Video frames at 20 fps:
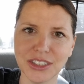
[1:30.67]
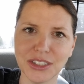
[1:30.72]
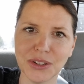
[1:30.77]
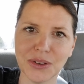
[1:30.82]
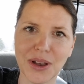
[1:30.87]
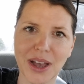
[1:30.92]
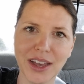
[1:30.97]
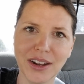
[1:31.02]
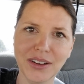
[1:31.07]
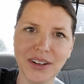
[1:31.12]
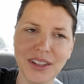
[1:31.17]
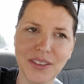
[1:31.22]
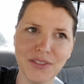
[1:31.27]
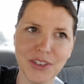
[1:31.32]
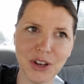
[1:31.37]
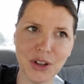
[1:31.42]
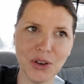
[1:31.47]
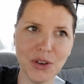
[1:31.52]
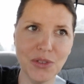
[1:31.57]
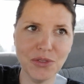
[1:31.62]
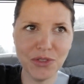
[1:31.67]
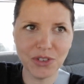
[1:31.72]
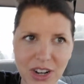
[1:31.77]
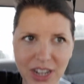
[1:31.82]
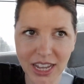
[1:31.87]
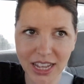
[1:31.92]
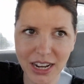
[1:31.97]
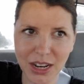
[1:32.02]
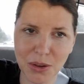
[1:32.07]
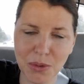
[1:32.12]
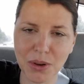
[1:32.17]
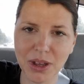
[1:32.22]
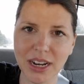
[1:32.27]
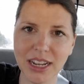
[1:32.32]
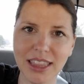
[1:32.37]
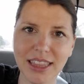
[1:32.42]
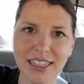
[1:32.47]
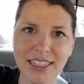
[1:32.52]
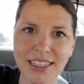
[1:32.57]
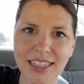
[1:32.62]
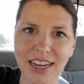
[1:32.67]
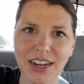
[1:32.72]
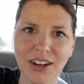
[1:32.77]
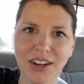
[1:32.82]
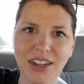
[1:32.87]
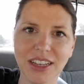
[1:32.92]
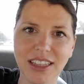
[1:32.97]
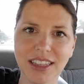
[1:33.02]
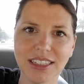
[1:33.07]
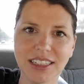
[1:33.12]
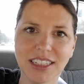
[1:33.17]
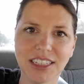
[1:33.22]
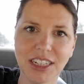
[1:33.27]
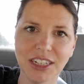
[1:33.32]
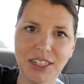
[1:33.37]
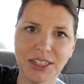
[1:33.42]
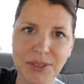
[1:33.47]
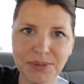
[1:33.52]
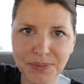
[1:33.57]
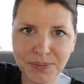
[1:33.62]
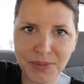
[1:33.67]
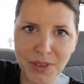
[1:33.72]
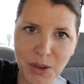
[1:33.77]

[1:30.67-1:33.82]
So I don't even know if we're getting one in this area this year.